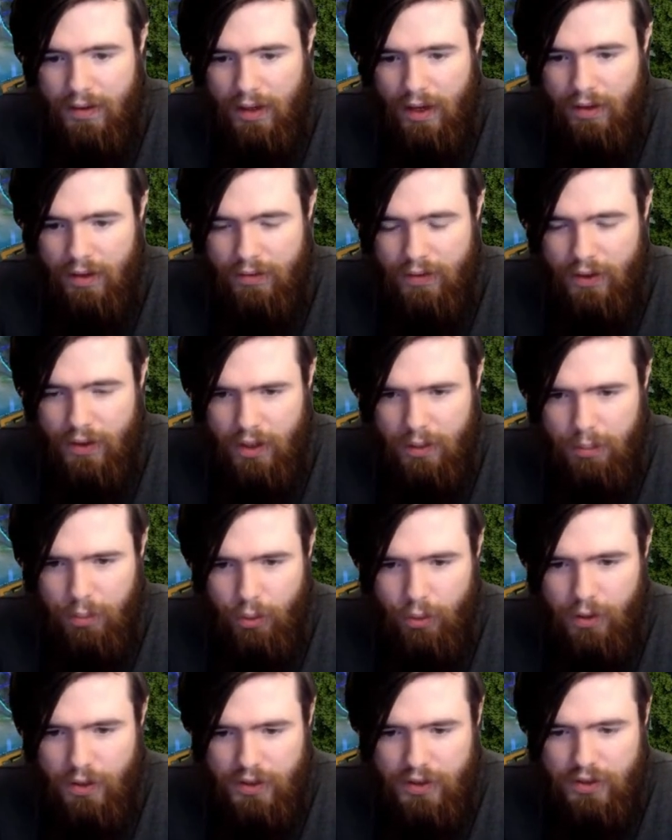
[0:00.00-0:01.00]
I think our
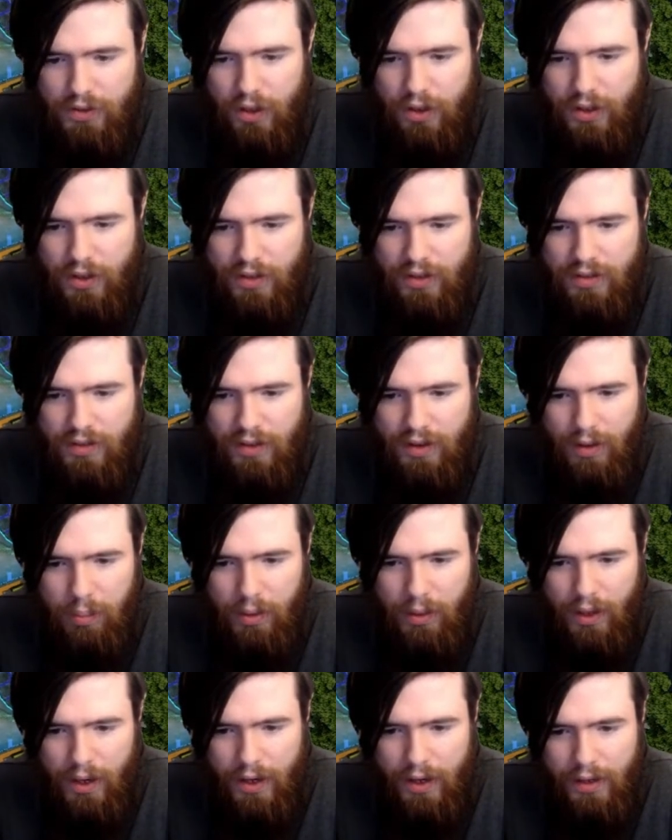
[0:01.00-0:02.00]
opponent is starting to see the
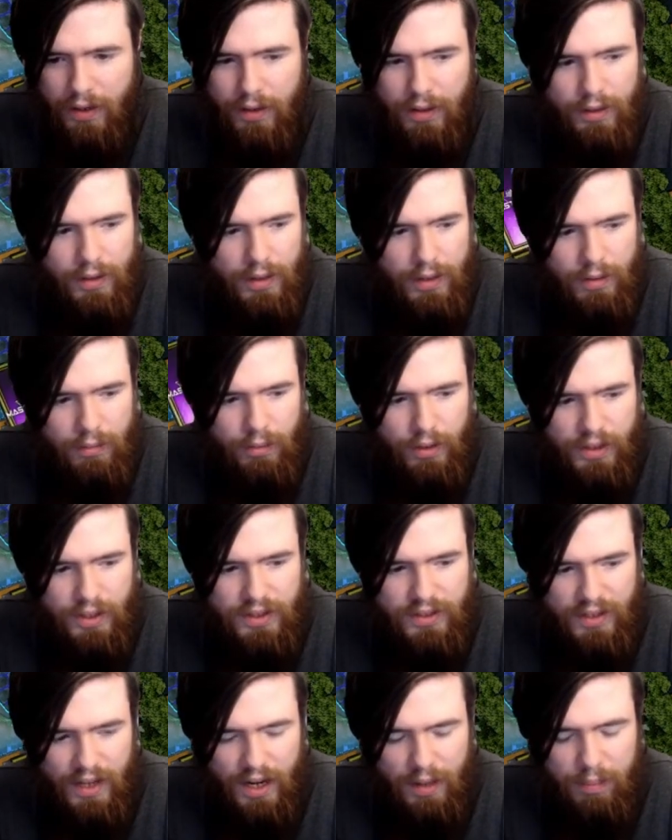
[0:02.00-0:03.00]
play. We're going to
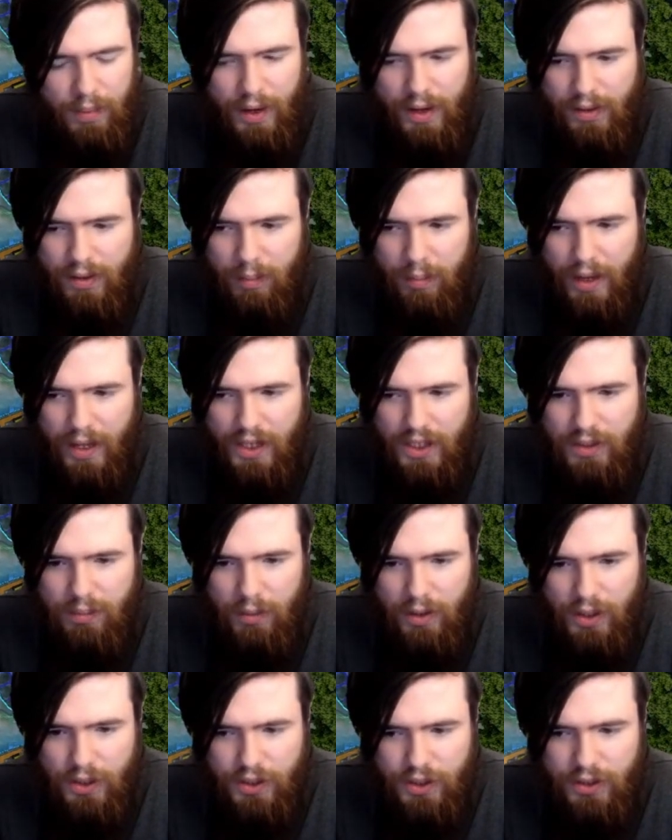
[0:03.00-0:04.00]
stack back the Banished
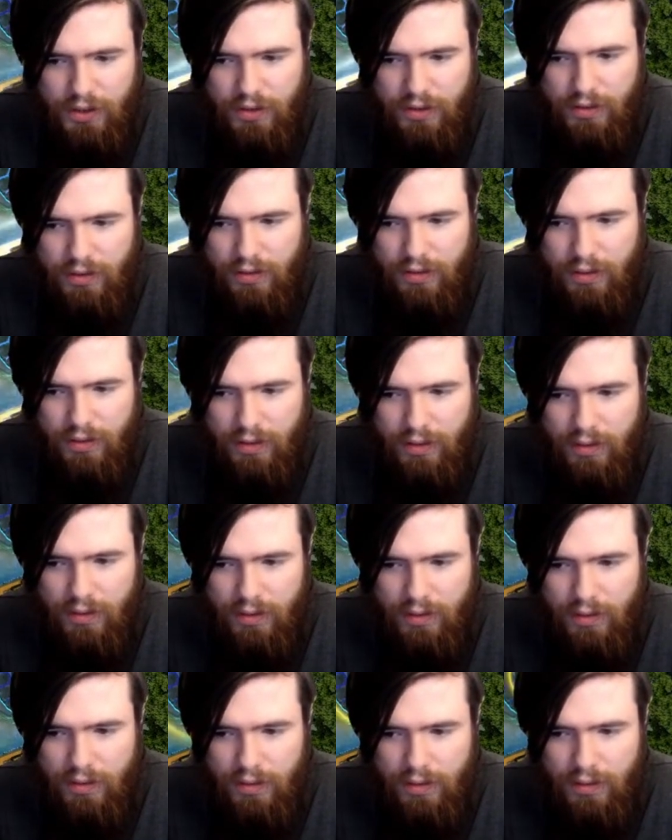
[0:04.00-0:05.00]
Malicious.
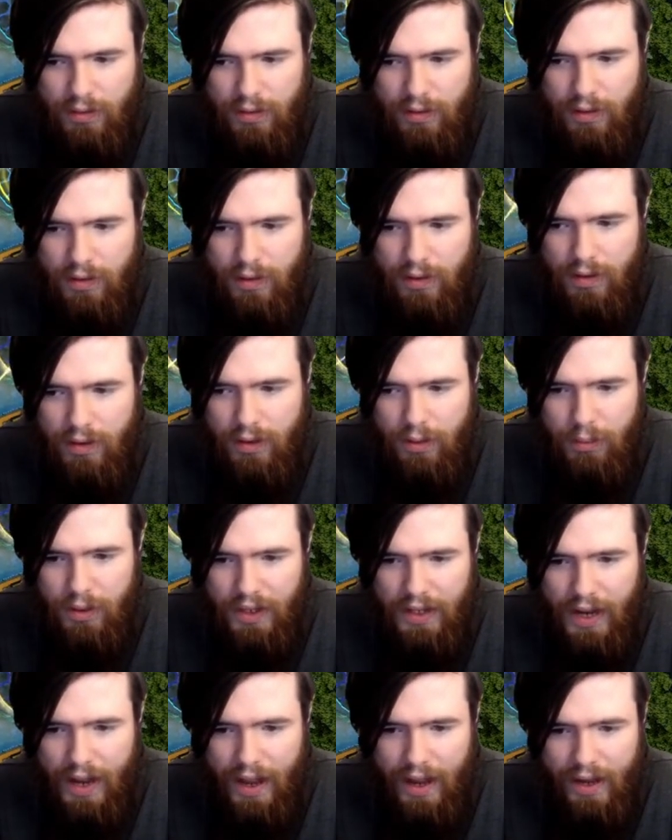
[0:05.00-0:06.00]
Then we're
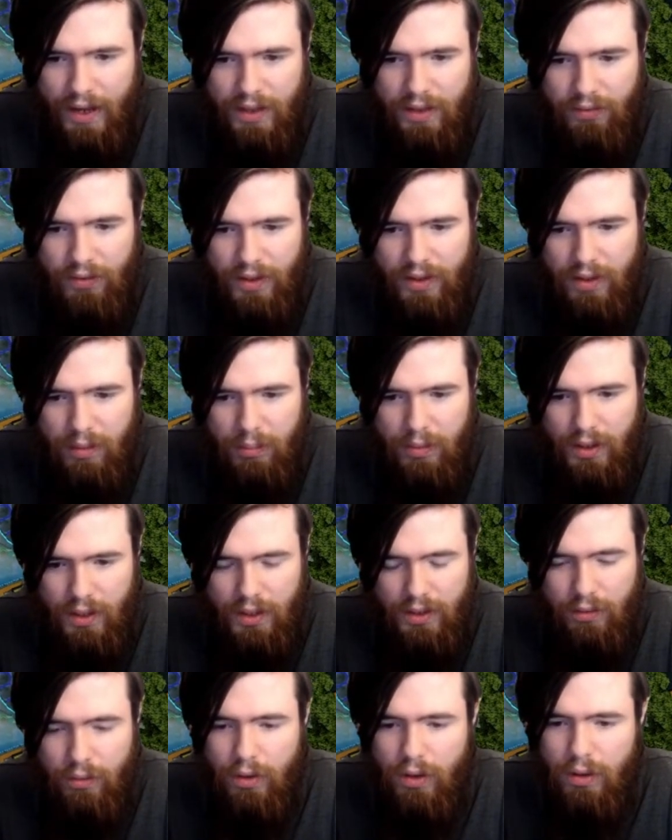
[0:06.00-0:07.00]
going to activate
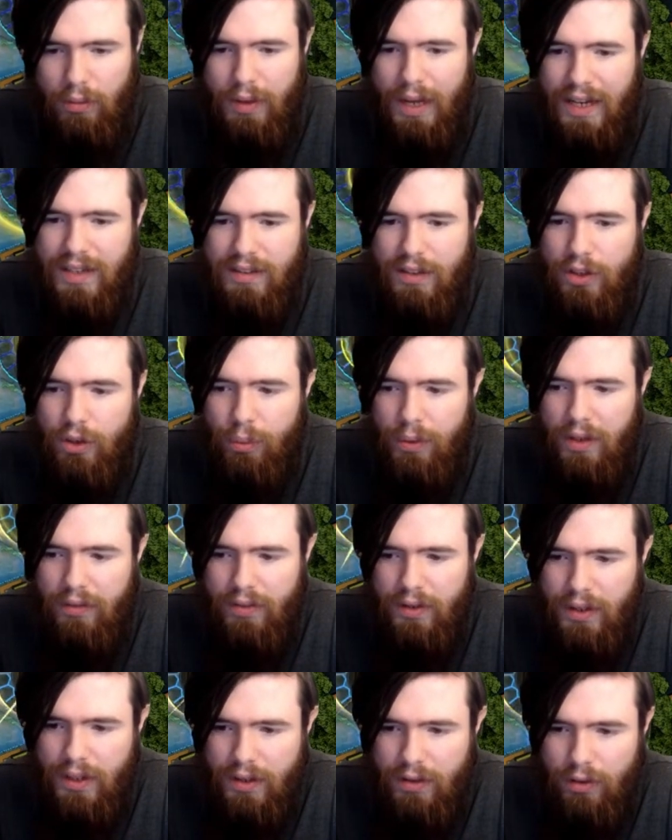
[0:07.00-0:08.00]
the Well, actually, do we
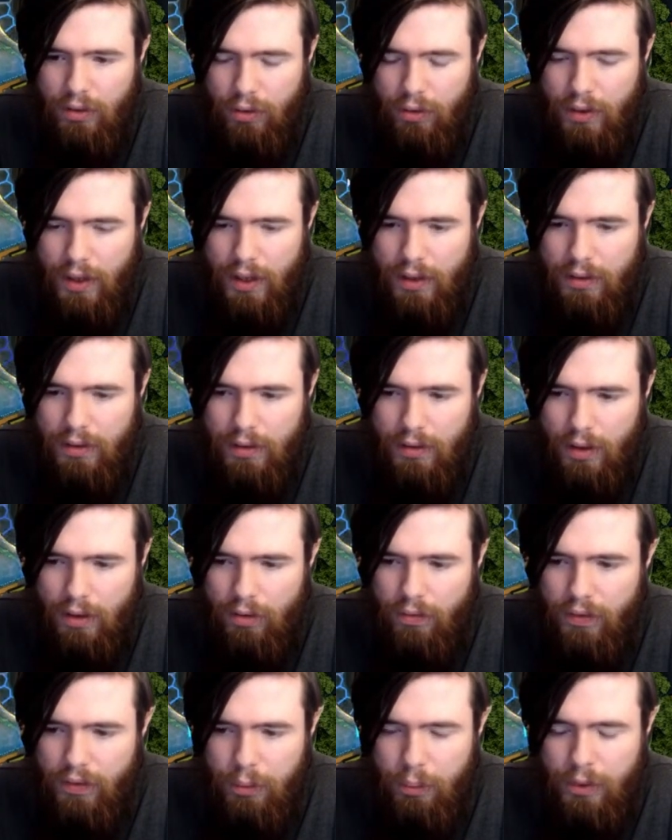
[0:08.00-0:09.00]
even need to do that? I
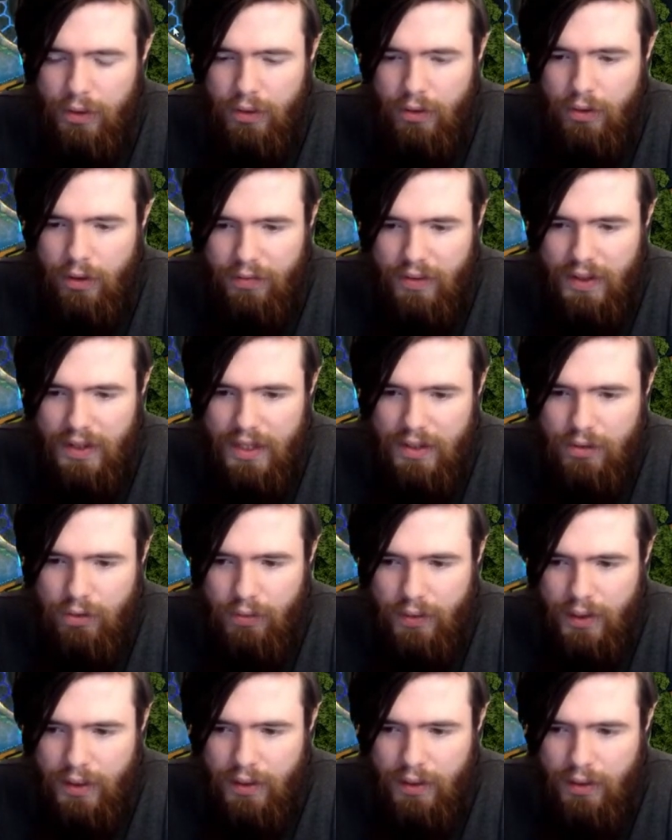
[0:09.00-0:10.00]
don't think we do. I think that's
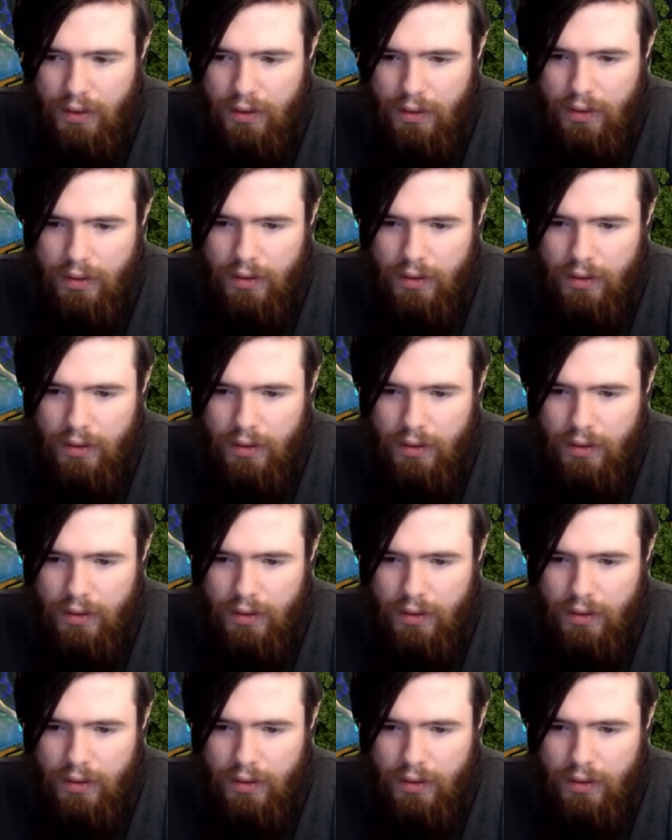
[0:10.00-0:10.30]
overkill.